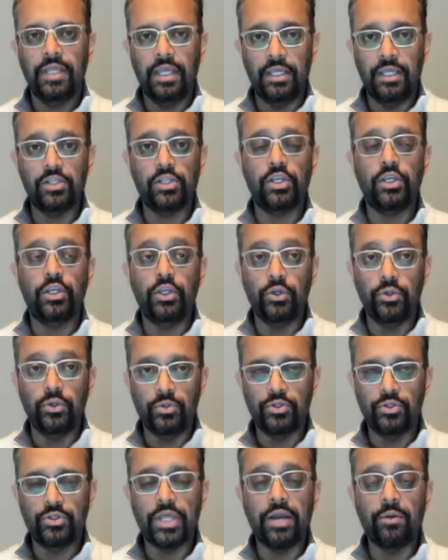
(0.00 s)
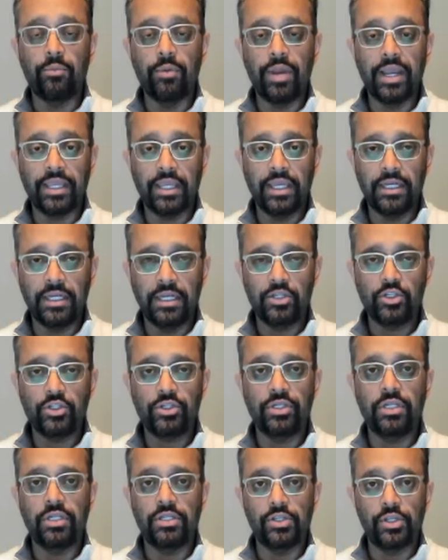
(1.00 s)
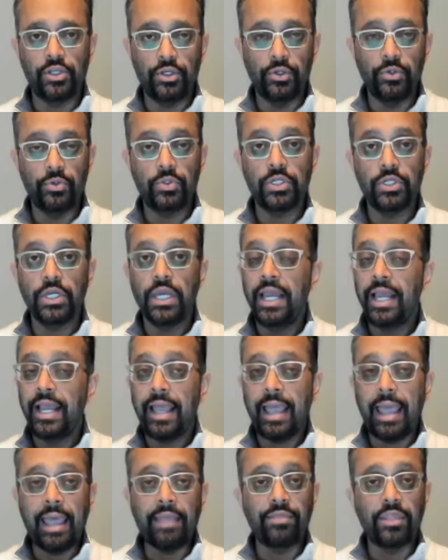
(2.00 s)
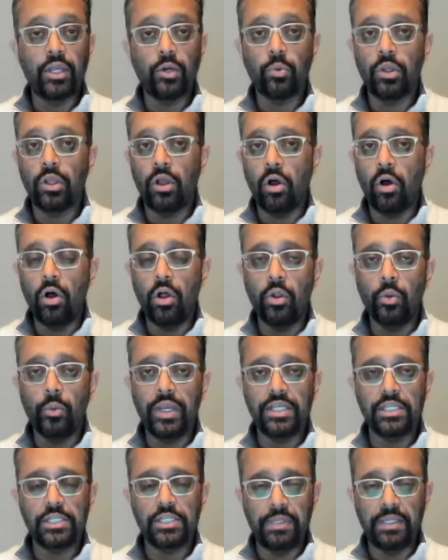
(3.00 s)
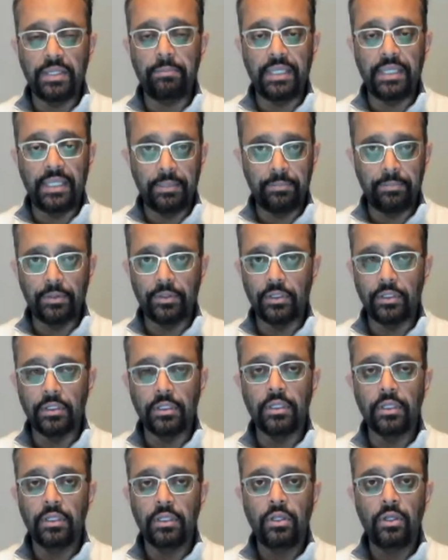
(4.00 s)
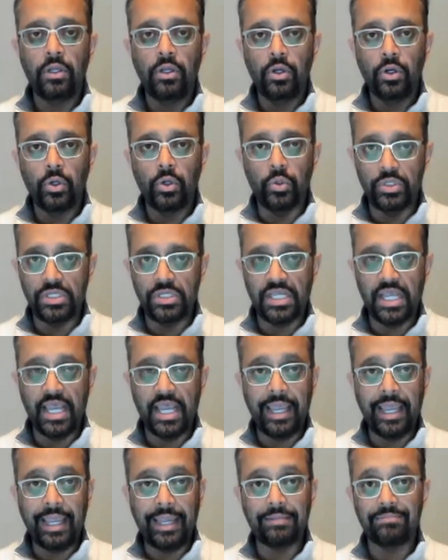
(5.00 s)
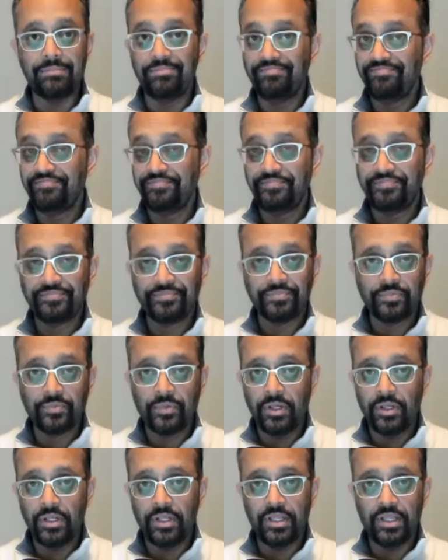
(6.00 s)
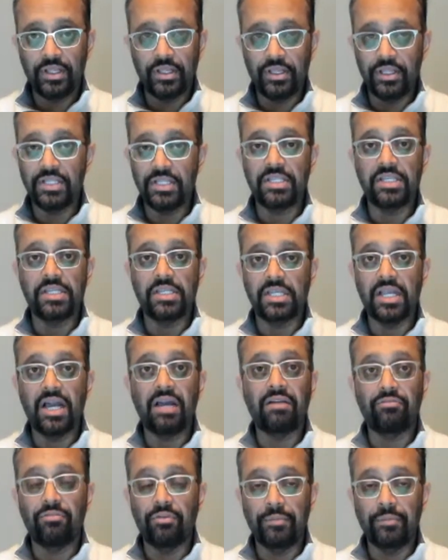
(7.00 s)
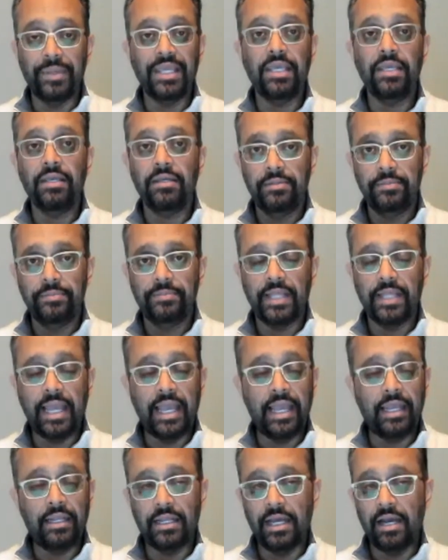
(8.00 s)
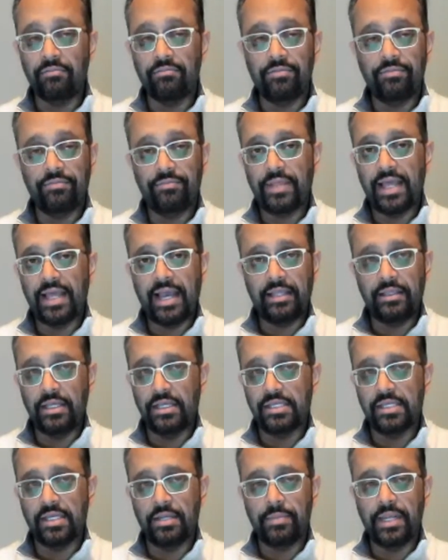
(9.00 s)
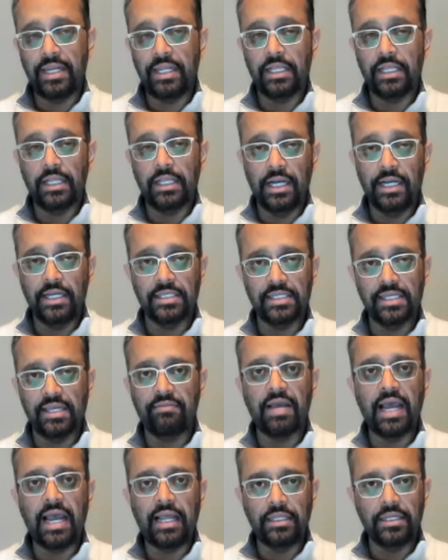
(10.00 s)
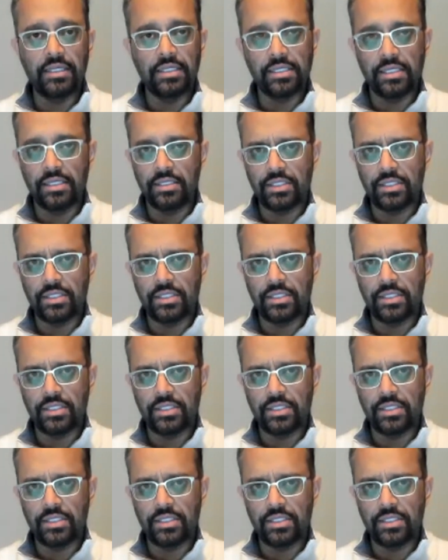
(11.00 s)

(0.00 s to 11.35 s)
It's huge. That recognition is huge. And there will always be people who say, this is not for me. And I've had this, and many clients have had this, is